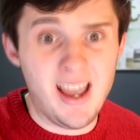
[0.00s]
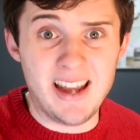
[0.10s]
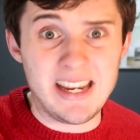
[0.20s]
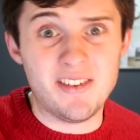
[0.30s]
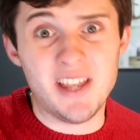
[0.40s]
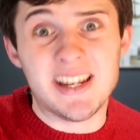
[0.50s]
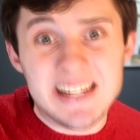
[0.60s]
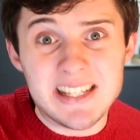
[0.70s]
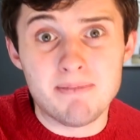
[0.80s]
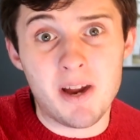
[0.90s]
And given that a
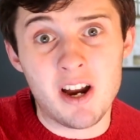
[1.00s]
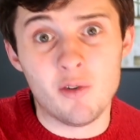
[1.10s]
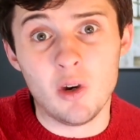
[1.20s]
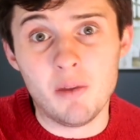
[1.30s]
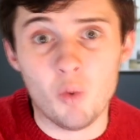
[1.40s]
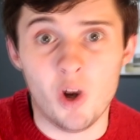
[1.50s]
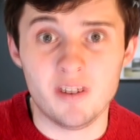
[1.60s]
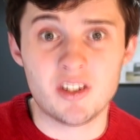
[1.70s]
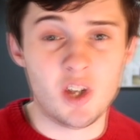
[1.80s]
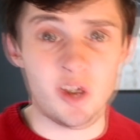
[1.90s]
decent pair of
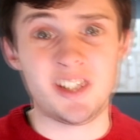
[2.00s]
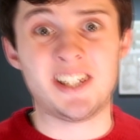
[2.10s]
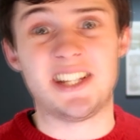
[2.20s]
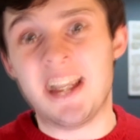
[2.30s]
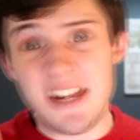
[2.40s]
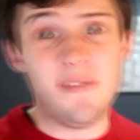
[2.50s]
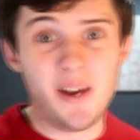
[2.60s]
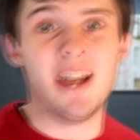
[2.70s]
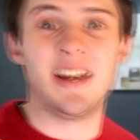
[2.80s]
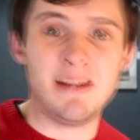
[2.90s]
all-in-ones cost
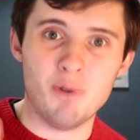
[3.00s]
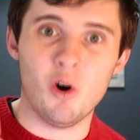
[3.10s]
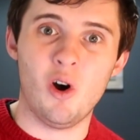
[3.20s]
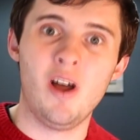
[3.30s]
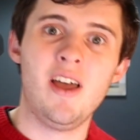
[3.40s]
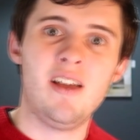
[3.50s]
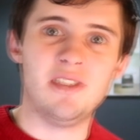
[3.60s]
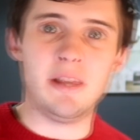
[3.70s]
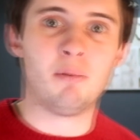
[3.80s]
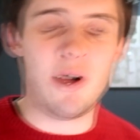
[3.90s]
significantly more
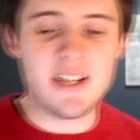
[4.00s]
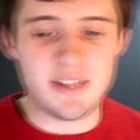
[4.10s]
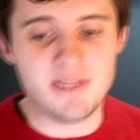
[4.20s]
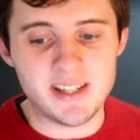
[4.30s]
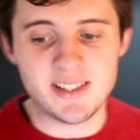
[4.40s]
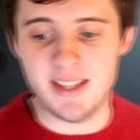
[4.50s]
than the price of this